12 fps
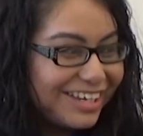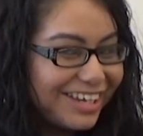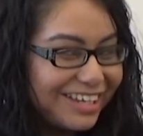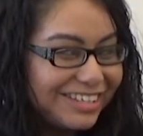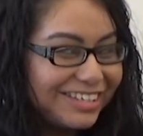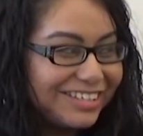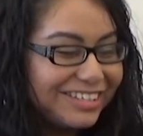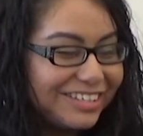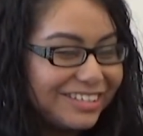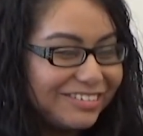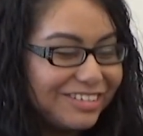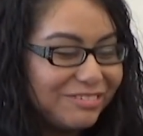And
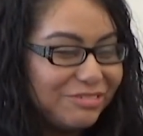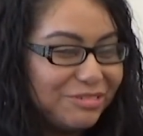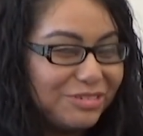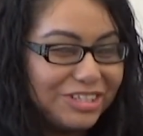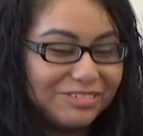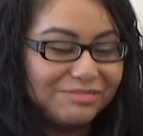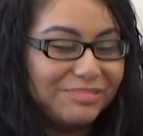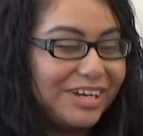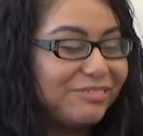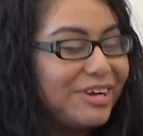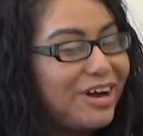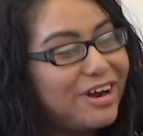then
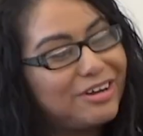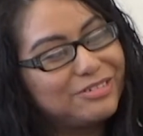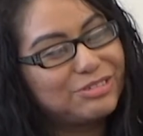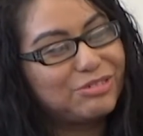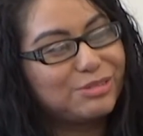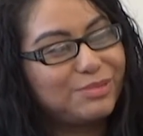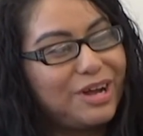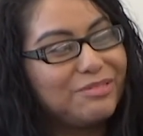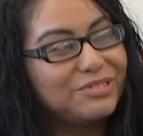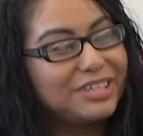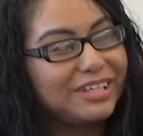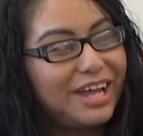we all always respond
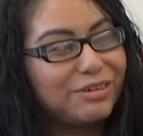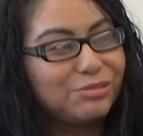with like,